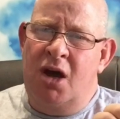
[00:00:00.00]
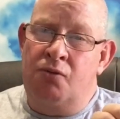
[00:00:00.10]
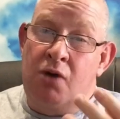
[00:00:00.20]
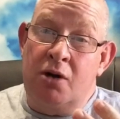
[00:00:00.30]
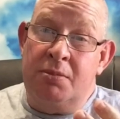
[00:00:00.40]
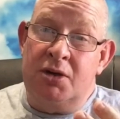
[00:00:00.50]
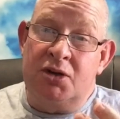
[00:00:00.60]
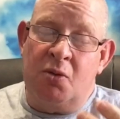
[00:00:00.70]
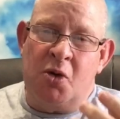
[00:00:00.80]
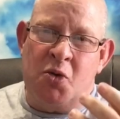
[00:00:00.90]

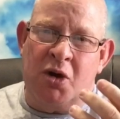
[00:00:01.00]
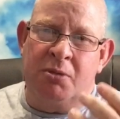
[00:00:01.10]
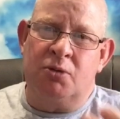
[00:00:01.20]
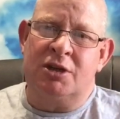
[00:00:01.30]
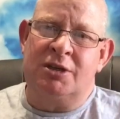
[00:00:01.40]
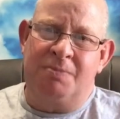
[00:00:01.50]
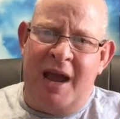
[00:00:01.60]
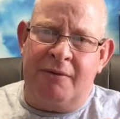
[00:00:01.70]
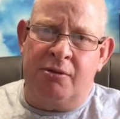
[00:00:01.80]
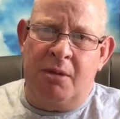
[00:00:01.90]
aromas, what you come to
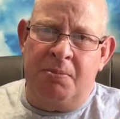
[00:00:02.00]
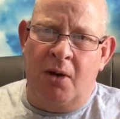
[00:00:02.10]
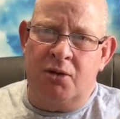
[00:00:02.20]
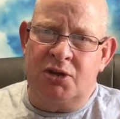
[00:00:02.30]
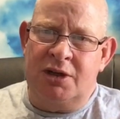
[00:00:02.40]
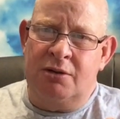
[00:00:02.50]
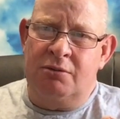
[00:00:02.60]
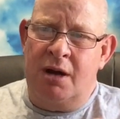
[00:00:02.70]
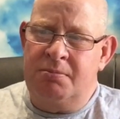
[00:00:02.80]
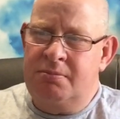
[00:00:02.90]
expect from a pot still
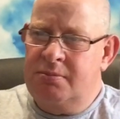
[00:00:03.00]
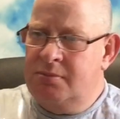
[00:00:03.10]
rum.